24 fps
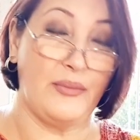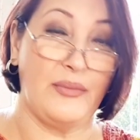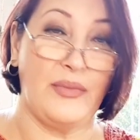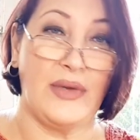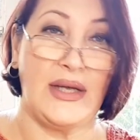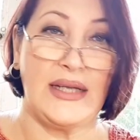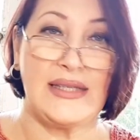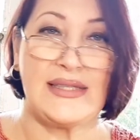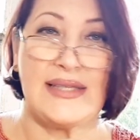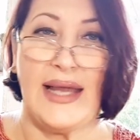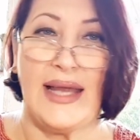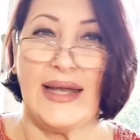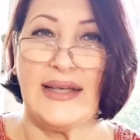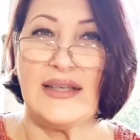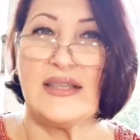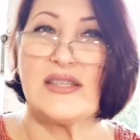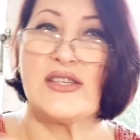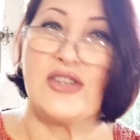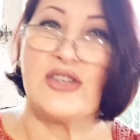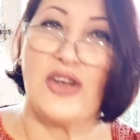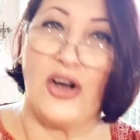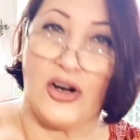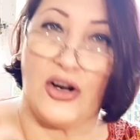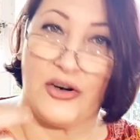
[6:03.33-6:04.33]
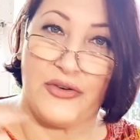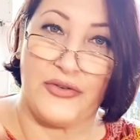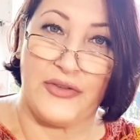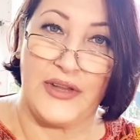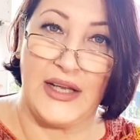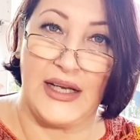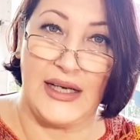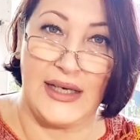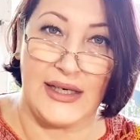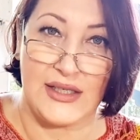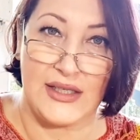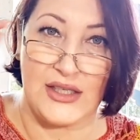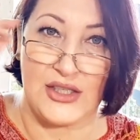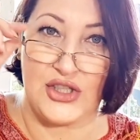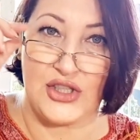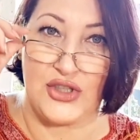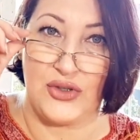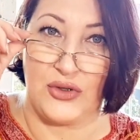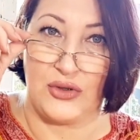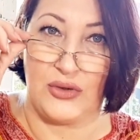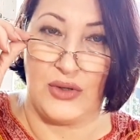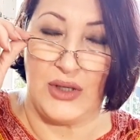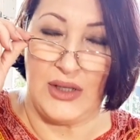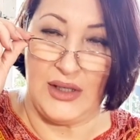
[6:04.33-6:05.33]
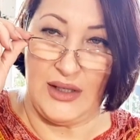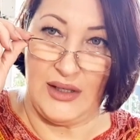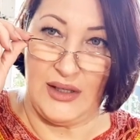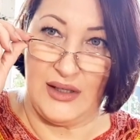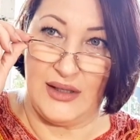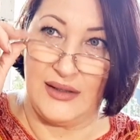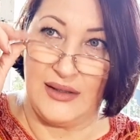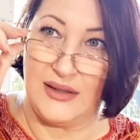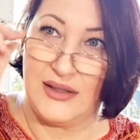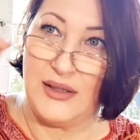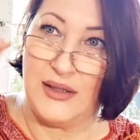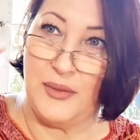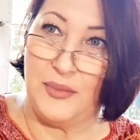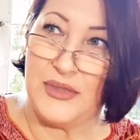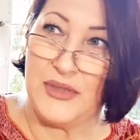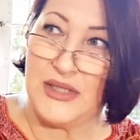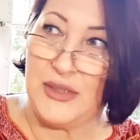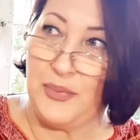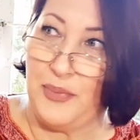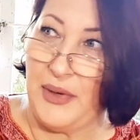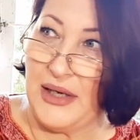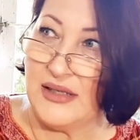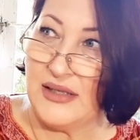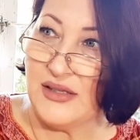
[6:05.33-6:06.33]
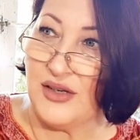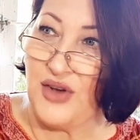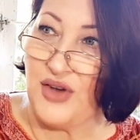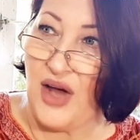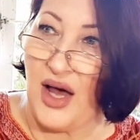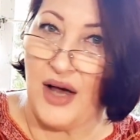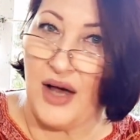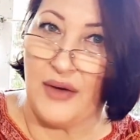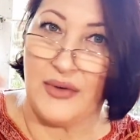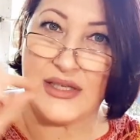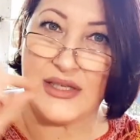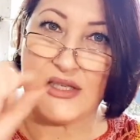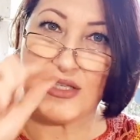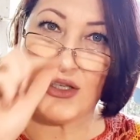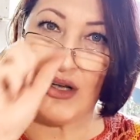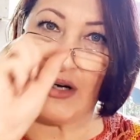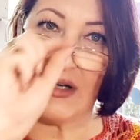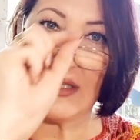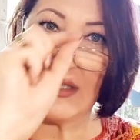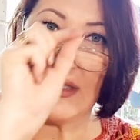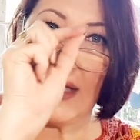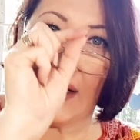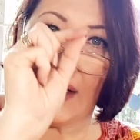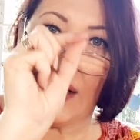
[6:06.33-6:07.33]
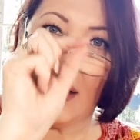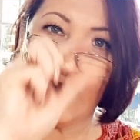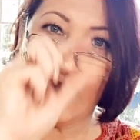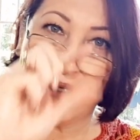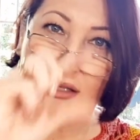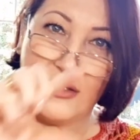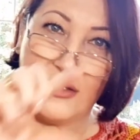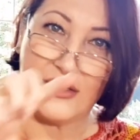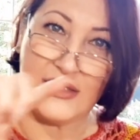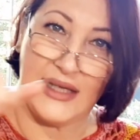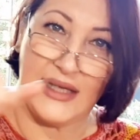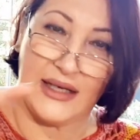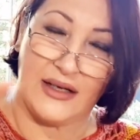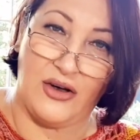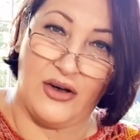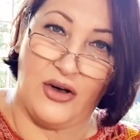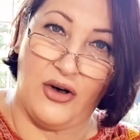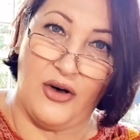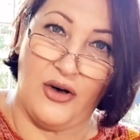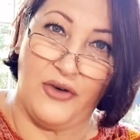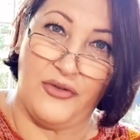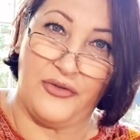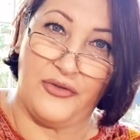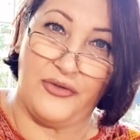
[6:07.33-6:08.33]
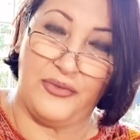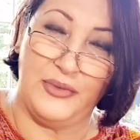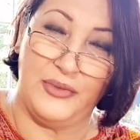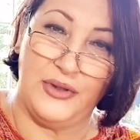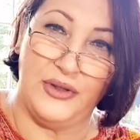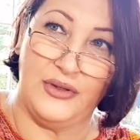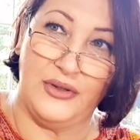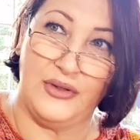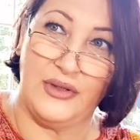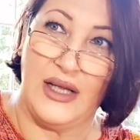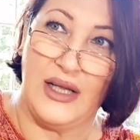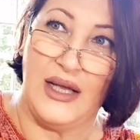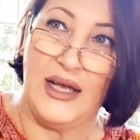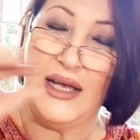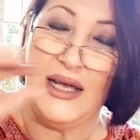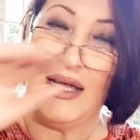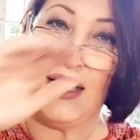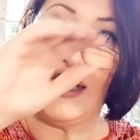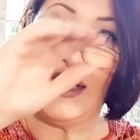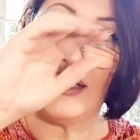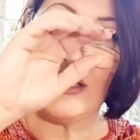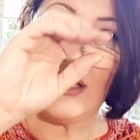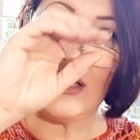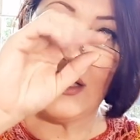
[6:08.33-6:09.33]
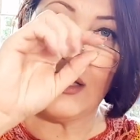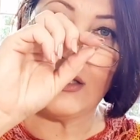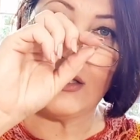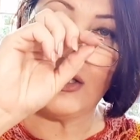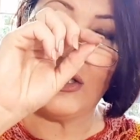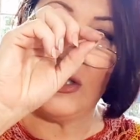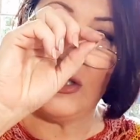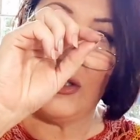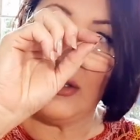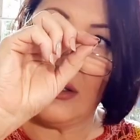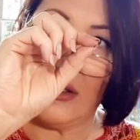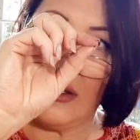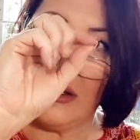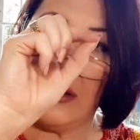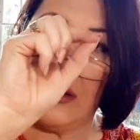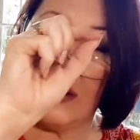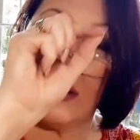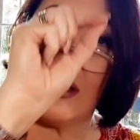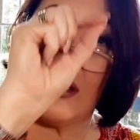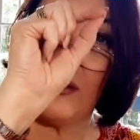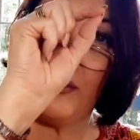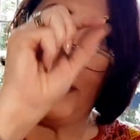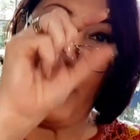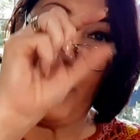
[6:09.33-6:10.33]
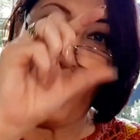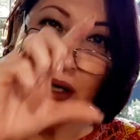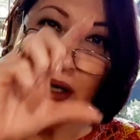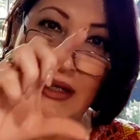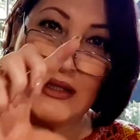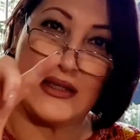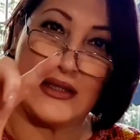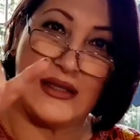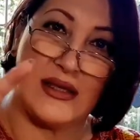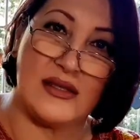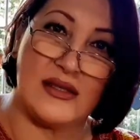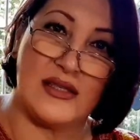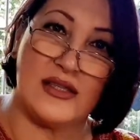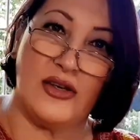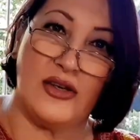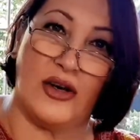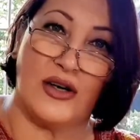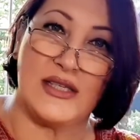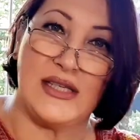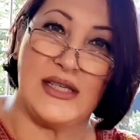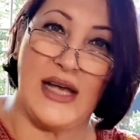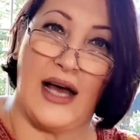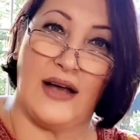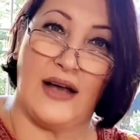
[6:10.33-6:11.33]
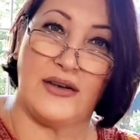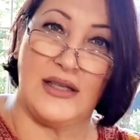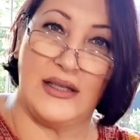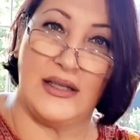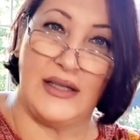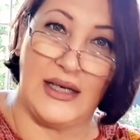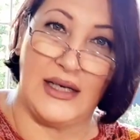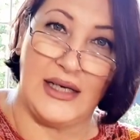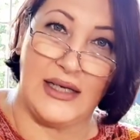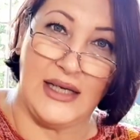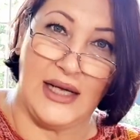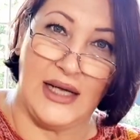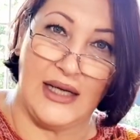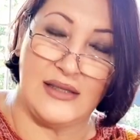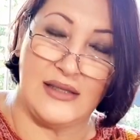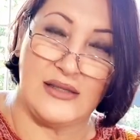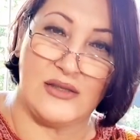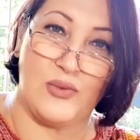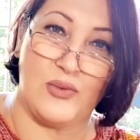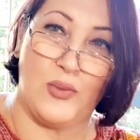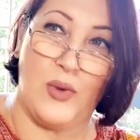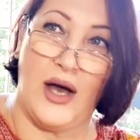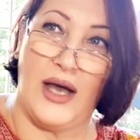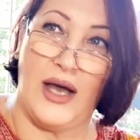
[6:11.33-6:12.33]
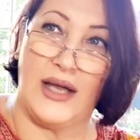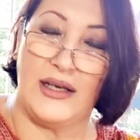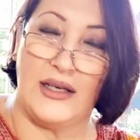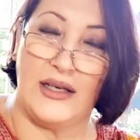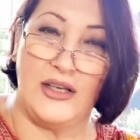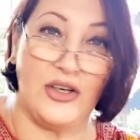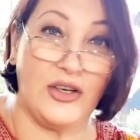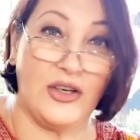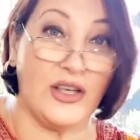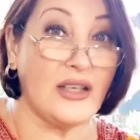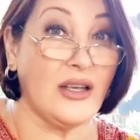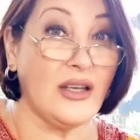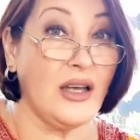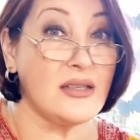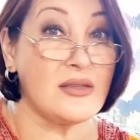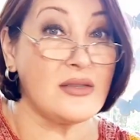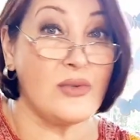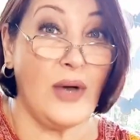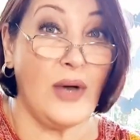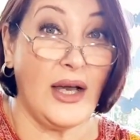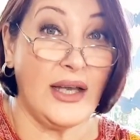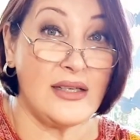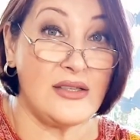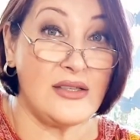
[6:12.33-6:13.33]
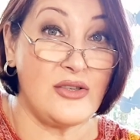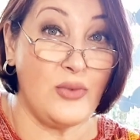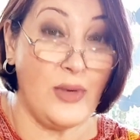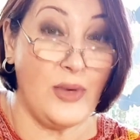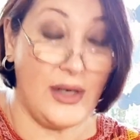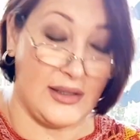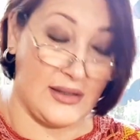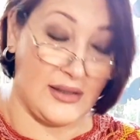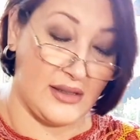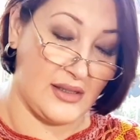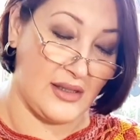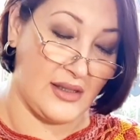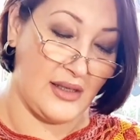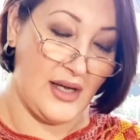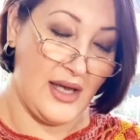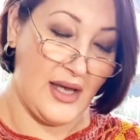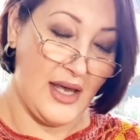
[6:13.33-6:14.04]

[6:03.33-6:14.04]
It's like a scarf, the Alicia shawl. Depends on how it starts. Like it looks like a half moon. The point starts out and then it ends wide, and you can go as wide as you want.